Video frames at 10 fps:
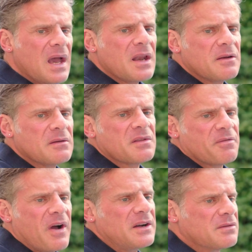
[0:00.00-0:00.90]
And
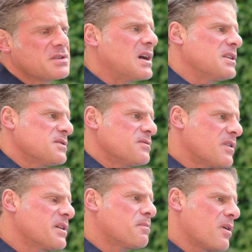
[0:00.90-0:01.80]
the final result is
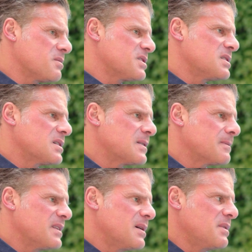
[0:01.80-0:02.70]
very promising.
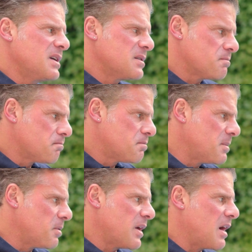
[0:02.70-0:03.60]
I mean,
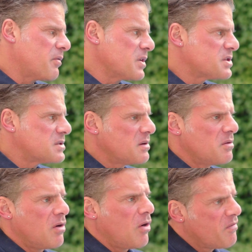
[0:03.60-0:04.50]
people have reached
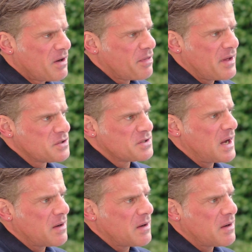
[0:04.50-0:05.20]
over a thousand